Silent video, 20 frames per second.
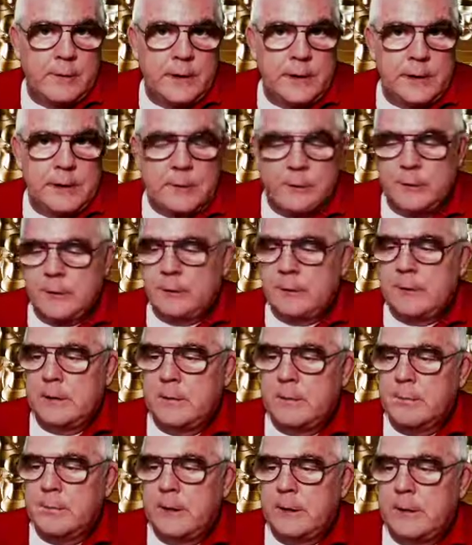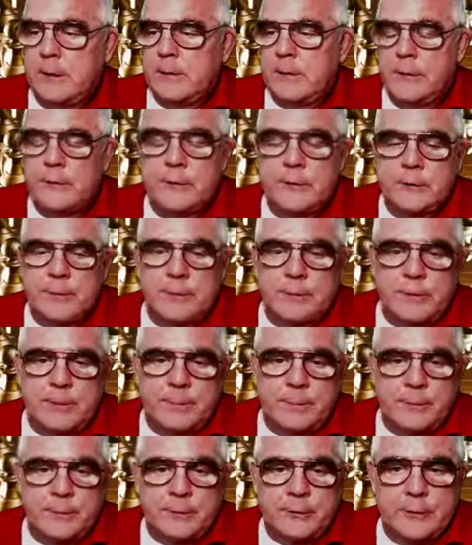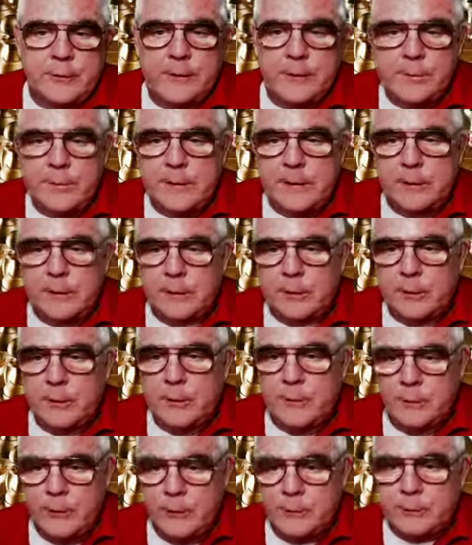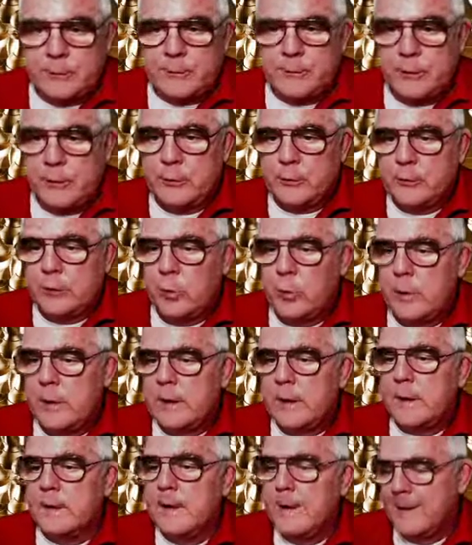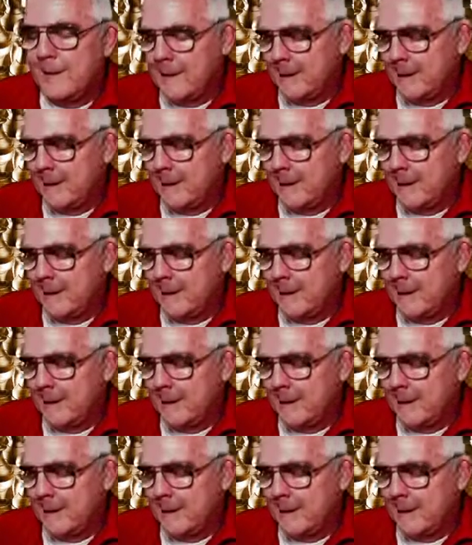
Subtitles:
accuracy and better than 60% best move, you're supposed to win.